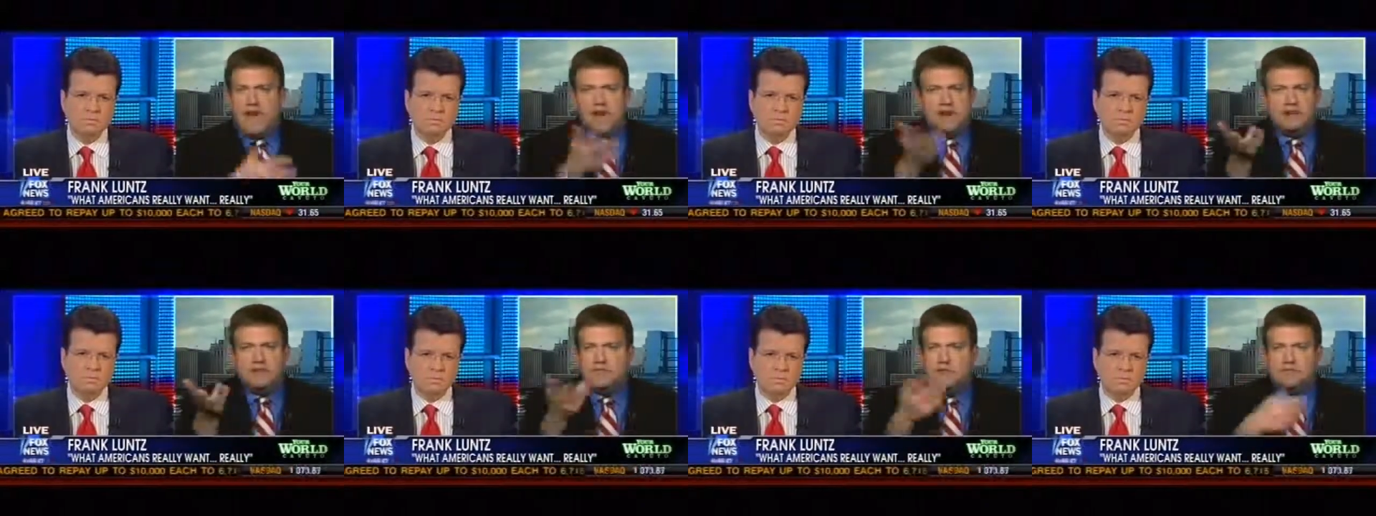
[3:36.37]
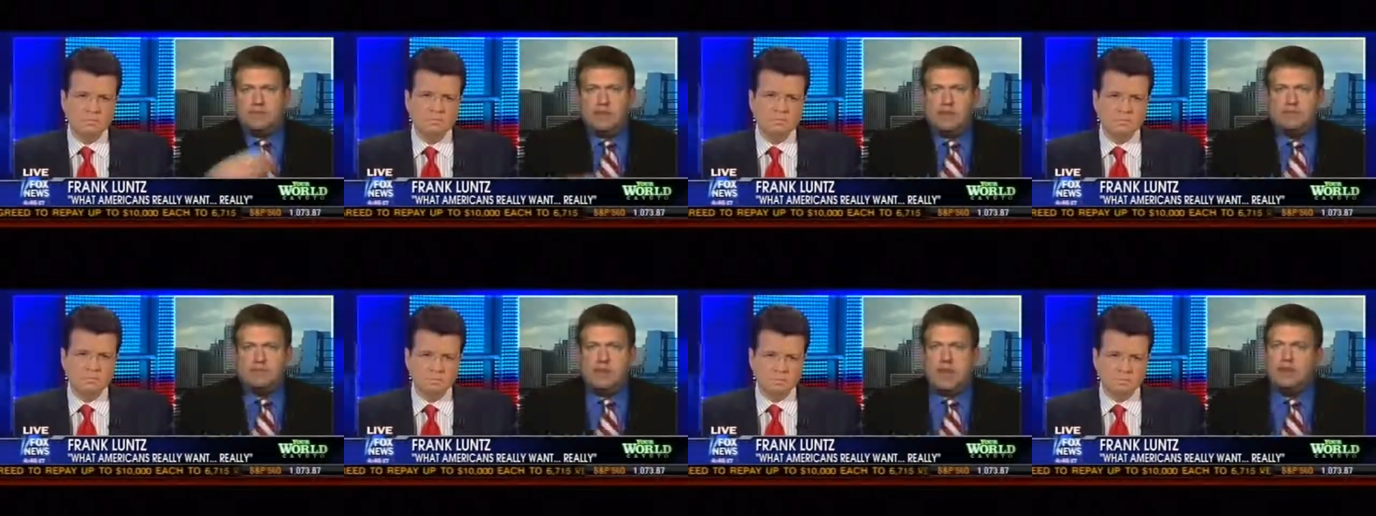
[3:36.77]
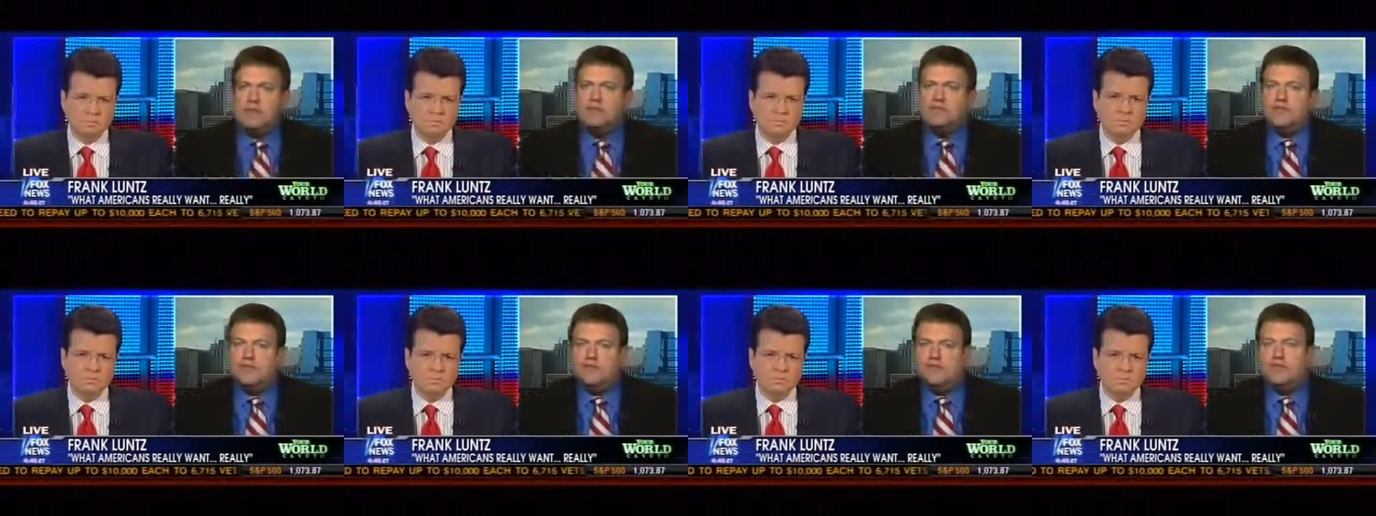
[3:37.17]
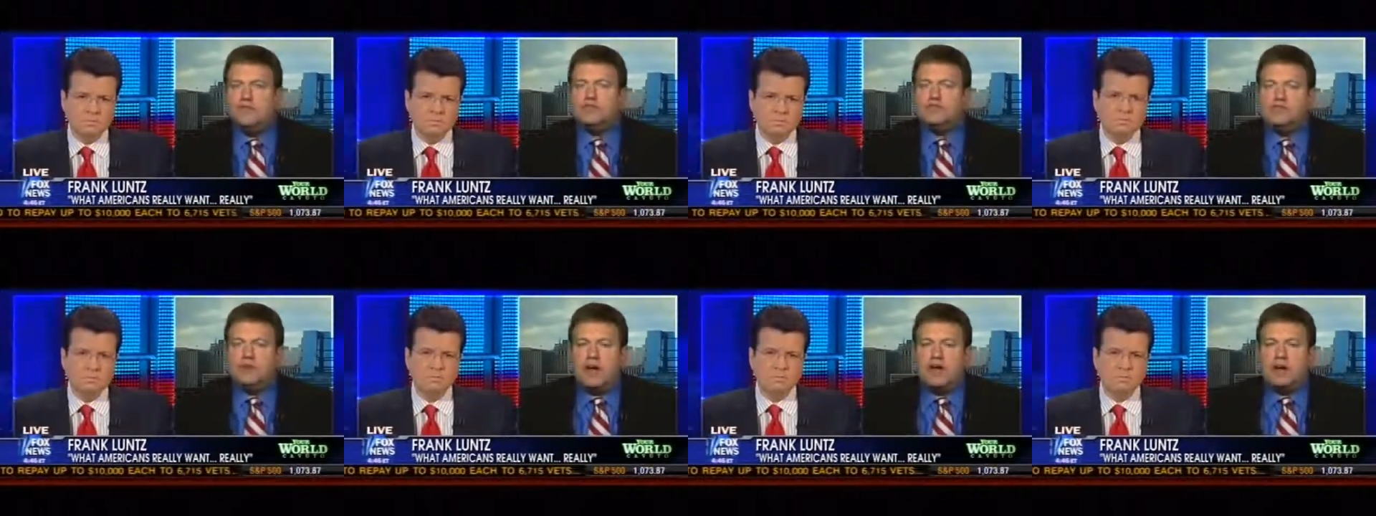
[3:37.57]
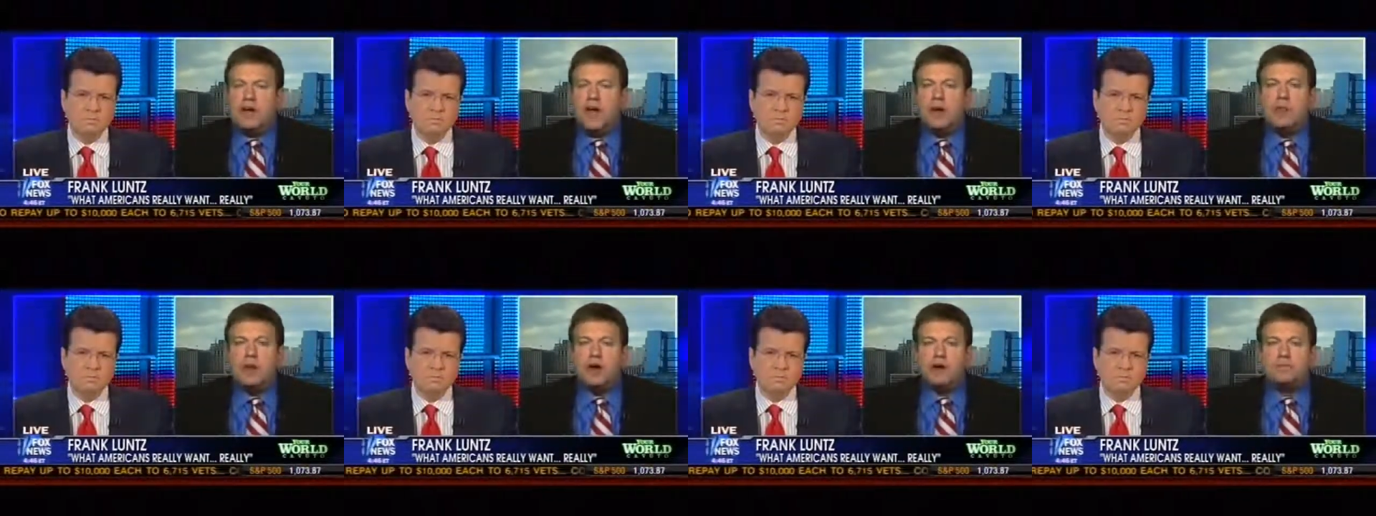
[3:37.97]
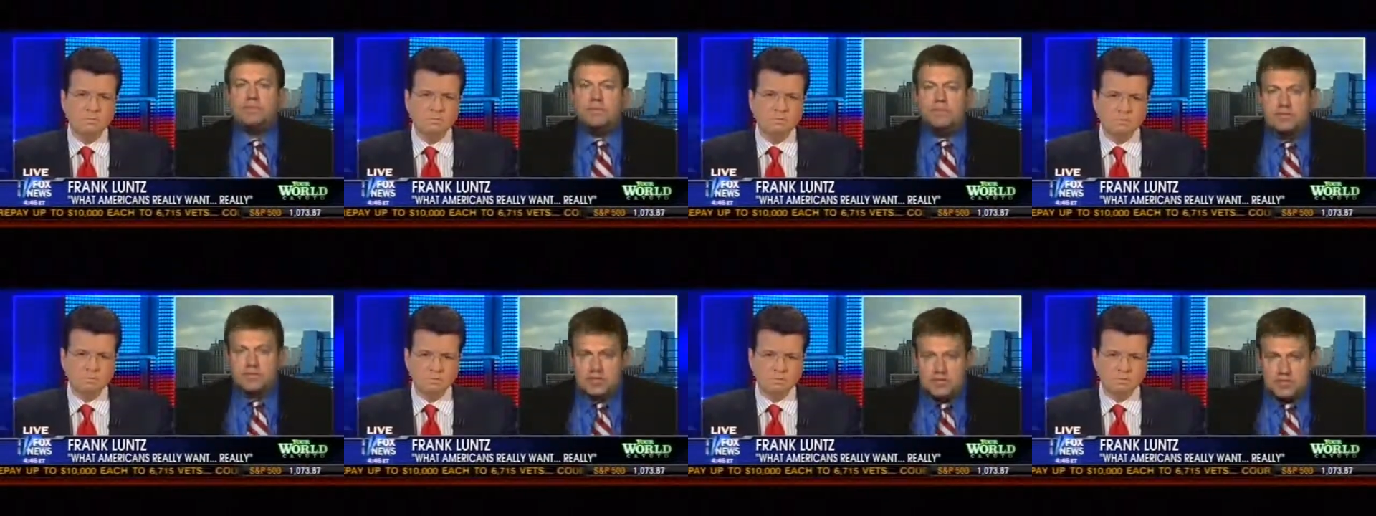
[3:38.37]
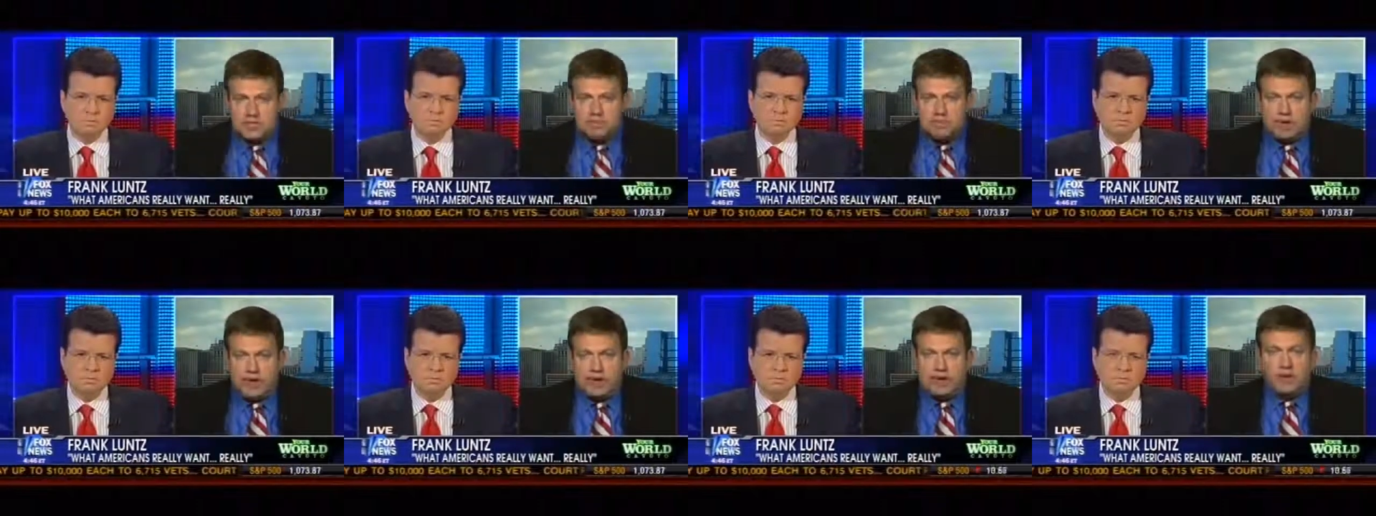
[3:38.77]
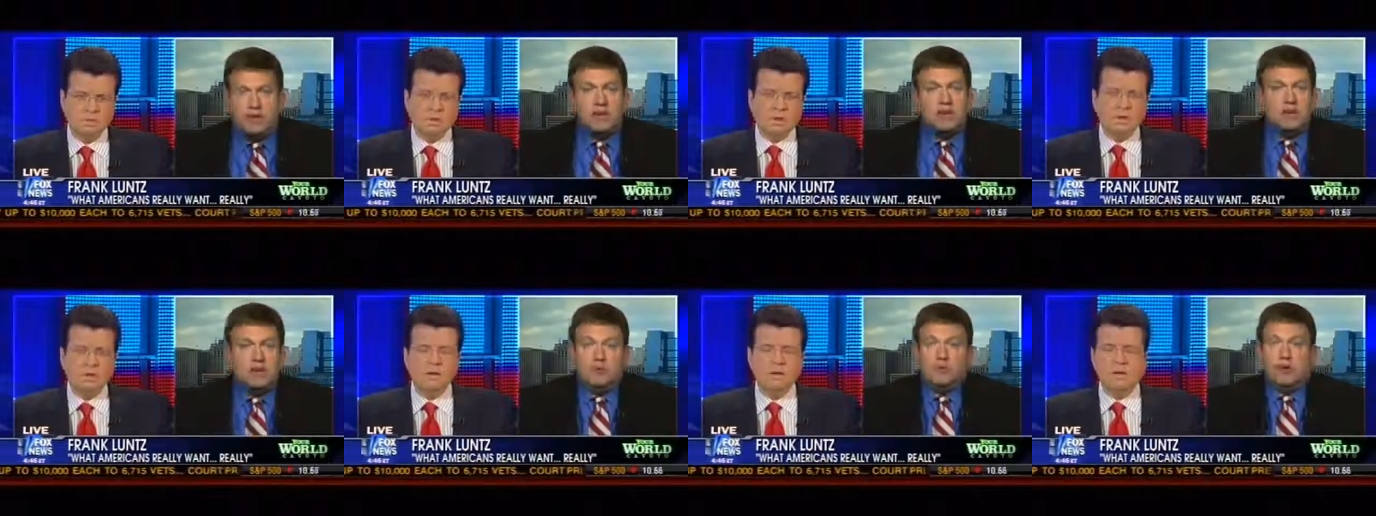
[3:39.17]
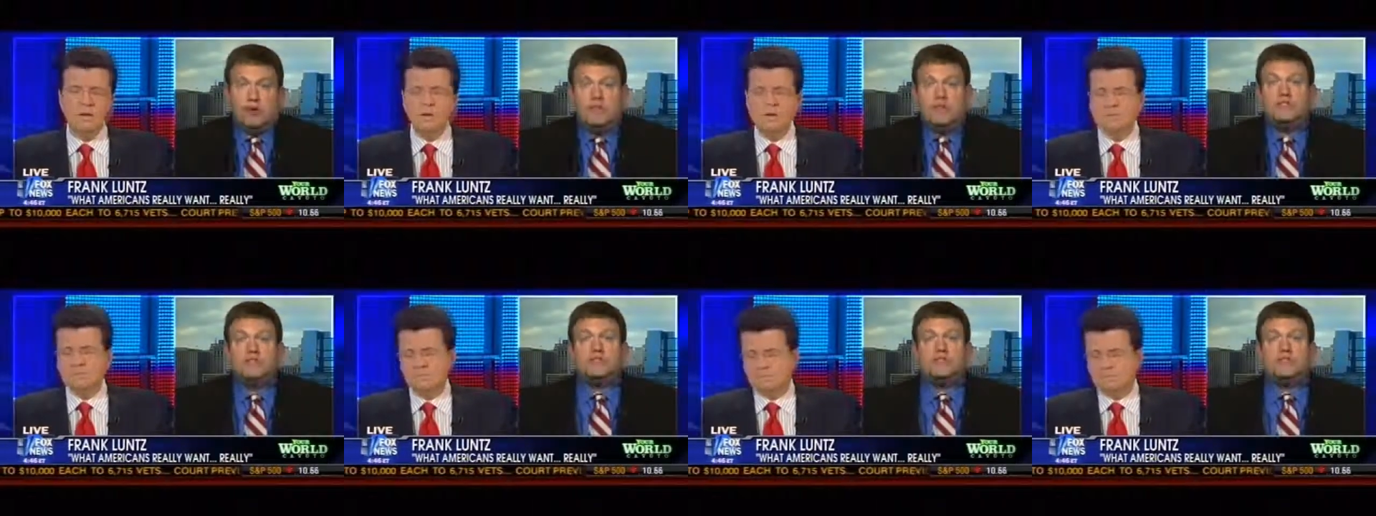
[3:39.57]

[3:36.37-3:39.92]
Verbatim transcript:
Speaker 1: If any of the people, any of your viewers right now want to participate oh,